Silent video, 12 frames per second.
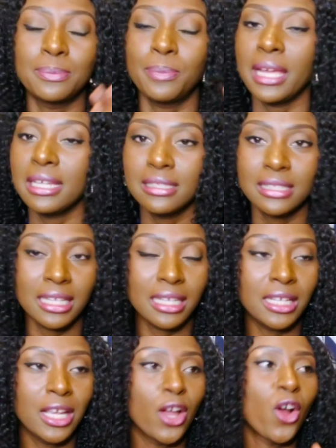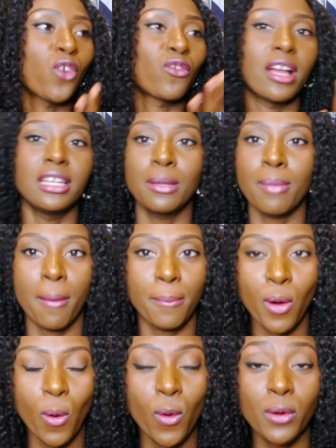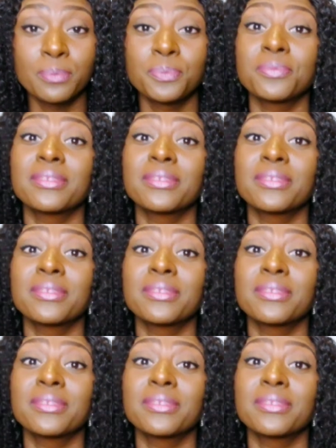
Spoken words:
painting, writing my poem,